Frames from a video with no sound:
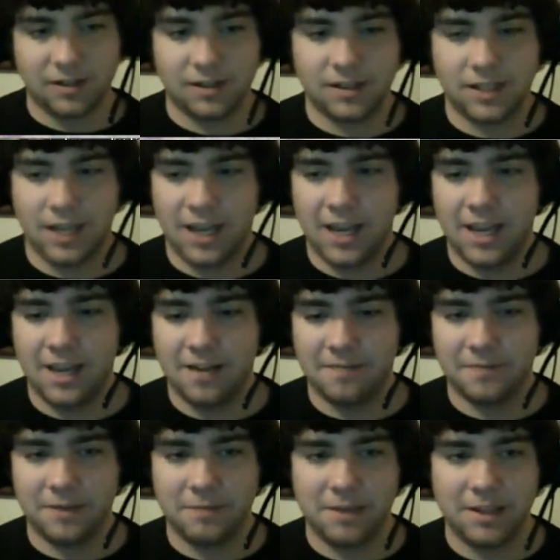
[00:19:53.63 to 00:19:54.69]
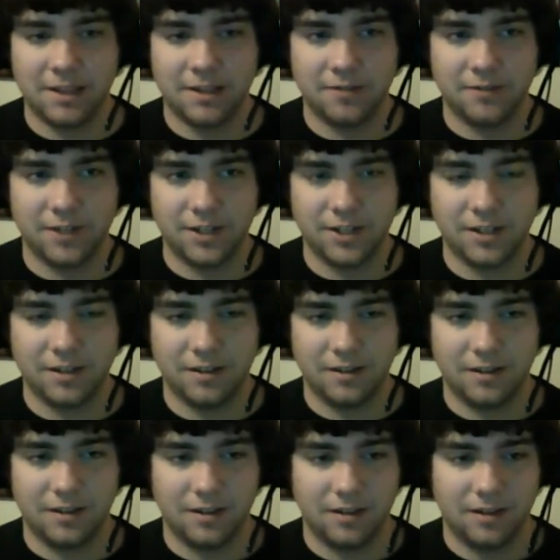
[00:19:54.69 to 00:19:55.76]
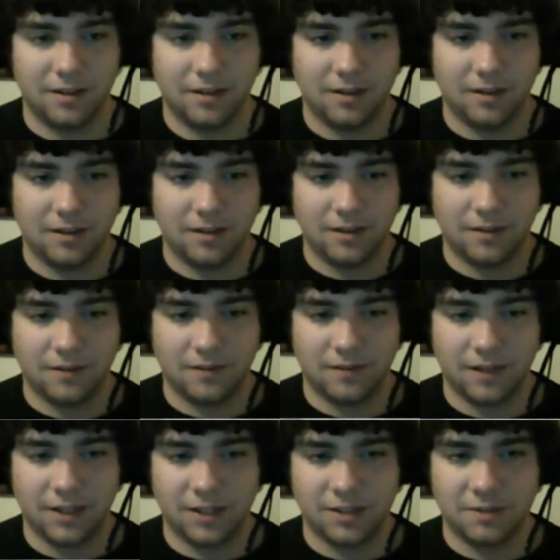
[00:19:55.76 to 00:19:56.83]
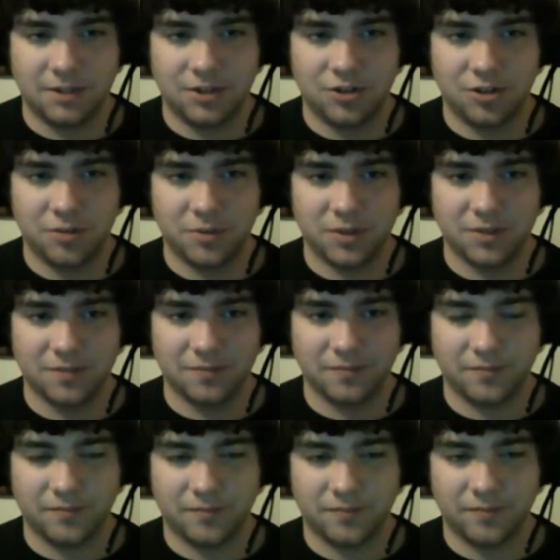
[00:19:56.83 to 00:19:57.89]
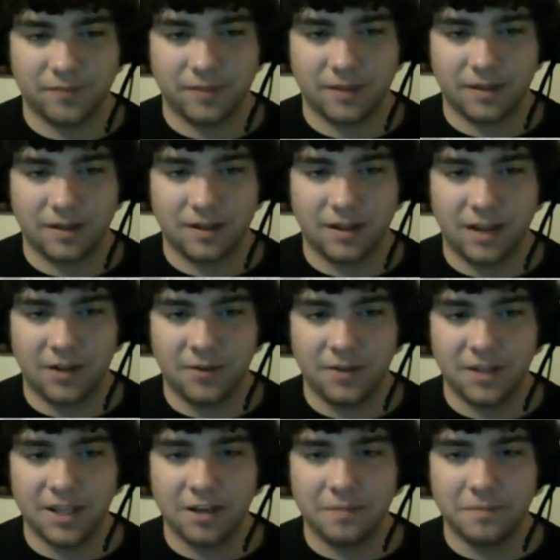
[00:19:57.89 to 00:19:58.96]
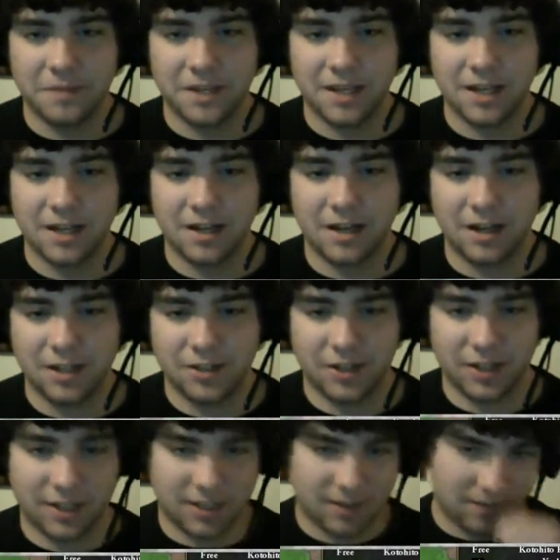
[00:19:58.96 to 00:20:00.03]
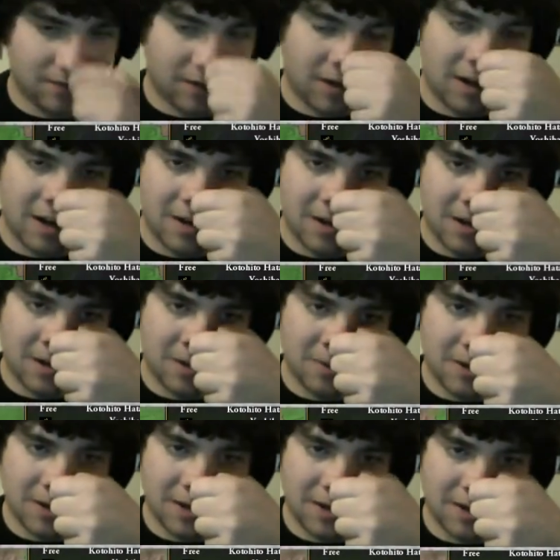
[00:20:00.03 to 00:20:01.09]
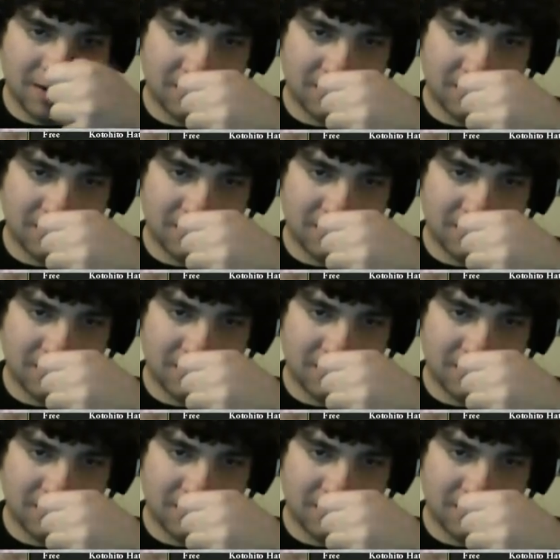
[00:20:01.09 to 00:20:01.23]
Damn, leave me alone, Russia. Get too many troops. I really hope the uh, Austrians figure out how to uh,